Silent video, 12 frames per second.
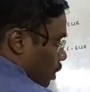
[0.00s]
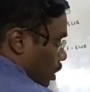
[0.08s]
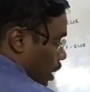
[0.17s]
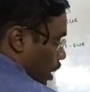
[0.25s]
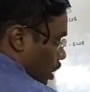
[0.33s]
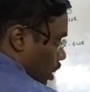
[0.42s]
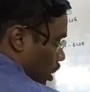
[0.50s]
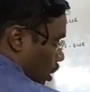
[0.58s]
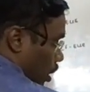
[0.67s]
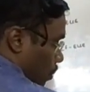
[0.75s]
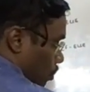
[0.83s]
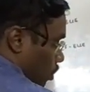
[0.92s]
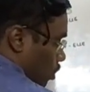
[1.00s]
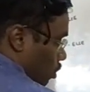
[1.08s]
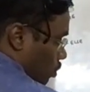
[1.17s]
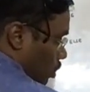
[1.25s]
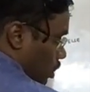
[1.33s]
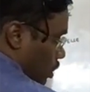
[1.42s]
directly come
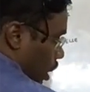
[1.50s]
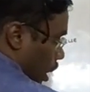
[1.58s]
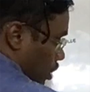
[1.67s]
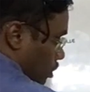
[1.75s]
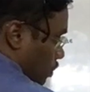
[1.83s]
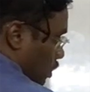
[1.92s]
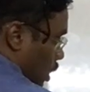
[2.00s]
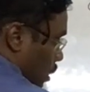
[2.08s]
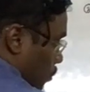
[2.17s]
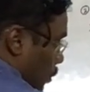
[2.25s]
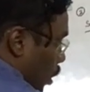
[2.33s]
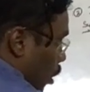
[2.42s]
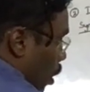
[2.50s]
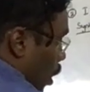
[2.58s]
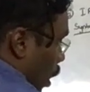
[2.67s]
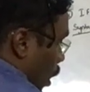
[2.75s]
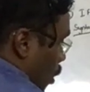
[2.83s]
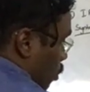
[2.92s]
to this else statement
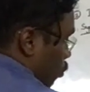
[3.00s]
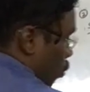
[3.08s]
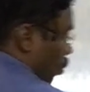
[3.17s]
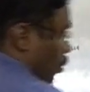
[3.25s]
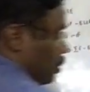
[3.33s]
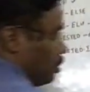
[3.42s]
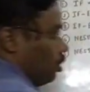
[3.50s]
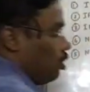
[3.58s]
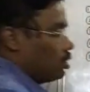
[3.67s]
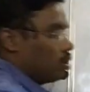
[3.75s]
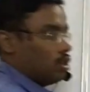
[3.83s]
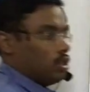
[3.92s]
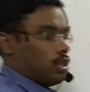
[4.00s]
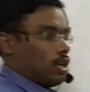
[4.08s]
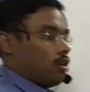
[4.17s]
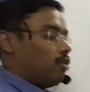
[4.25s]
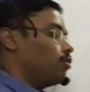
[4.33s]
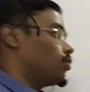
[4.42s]
and it is going to execute this
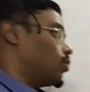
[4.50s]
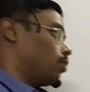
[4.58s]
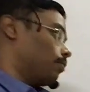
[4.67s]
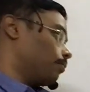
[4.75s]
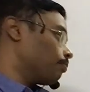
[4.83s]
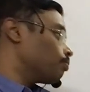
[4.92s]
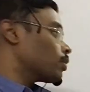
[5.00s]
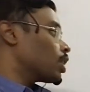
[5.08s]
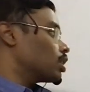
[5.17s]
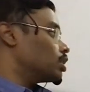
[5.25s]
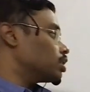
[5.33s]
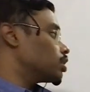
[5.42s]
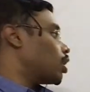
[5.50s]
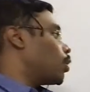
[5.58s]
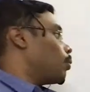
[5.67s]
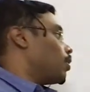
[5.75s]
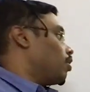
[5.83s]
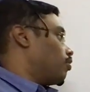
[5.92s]
line of code. This is
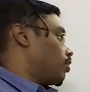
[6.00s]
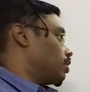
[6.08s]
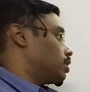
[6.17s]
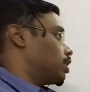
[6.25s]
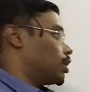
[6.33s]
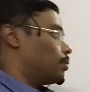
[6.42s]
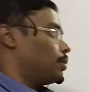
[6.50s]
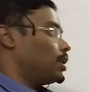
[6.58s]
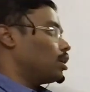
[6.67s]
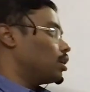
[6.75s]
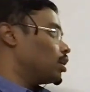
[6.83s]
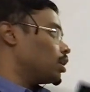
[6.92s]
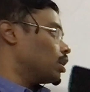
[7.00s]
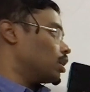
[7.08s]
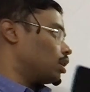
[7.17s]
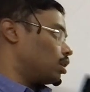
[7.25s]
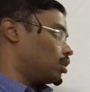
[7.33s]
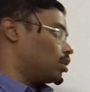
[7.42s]
how if else statement
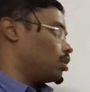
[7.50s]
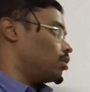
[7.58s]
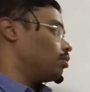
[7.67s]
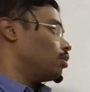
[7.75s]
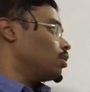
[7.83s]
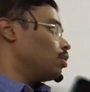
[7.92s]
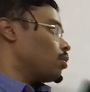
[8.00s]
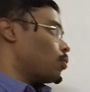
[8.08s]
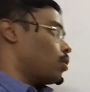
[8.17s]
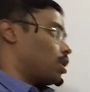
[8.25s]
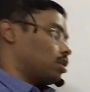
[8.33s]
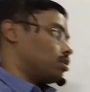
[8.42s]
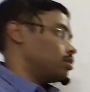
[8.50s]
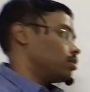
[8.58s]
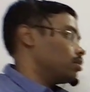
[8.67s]
works.